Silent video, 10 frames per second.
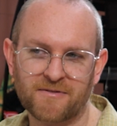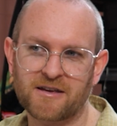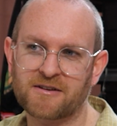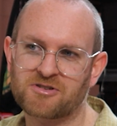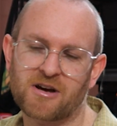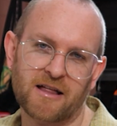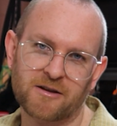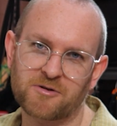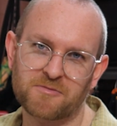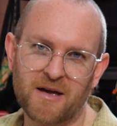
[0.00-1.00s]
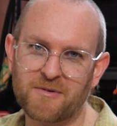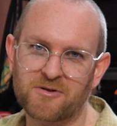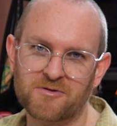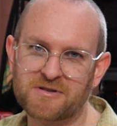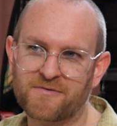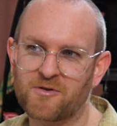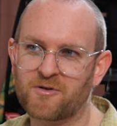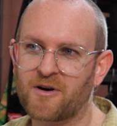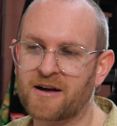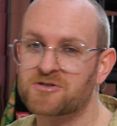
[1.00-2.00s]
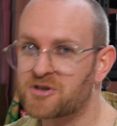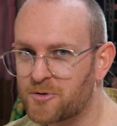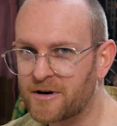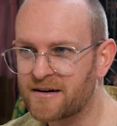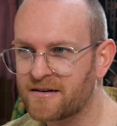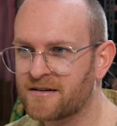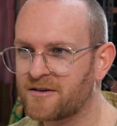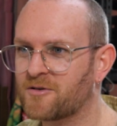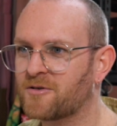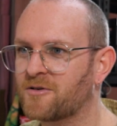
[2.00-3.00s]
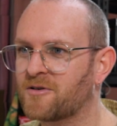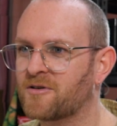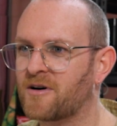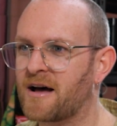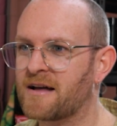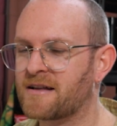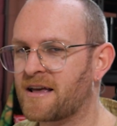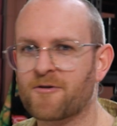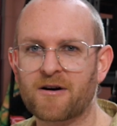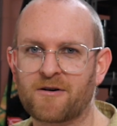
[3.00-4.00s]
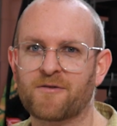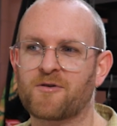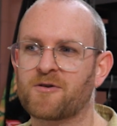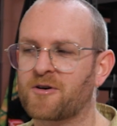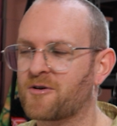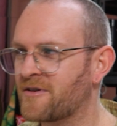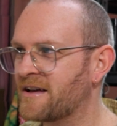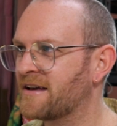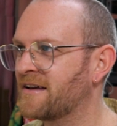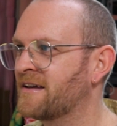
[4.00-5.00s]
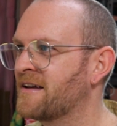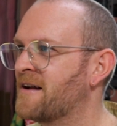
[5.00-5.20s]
that Charli could maybe use for a tour or an era of her career,